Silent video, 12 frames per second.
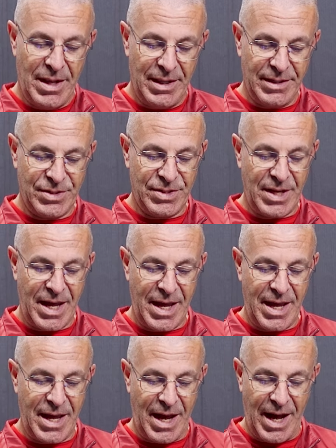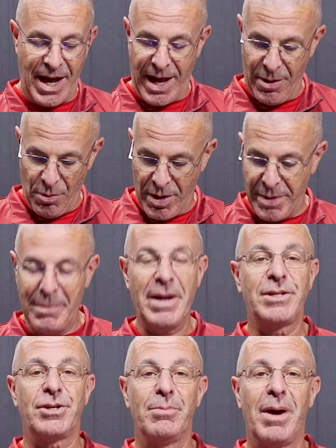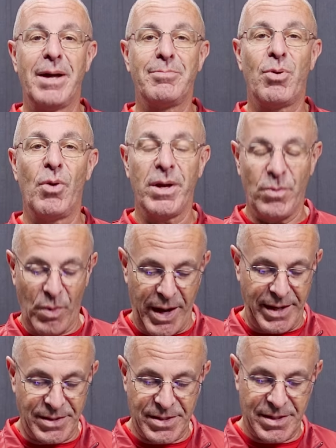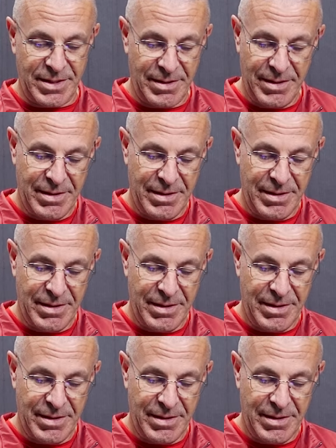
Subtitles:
let's say I wanna measure my point weights.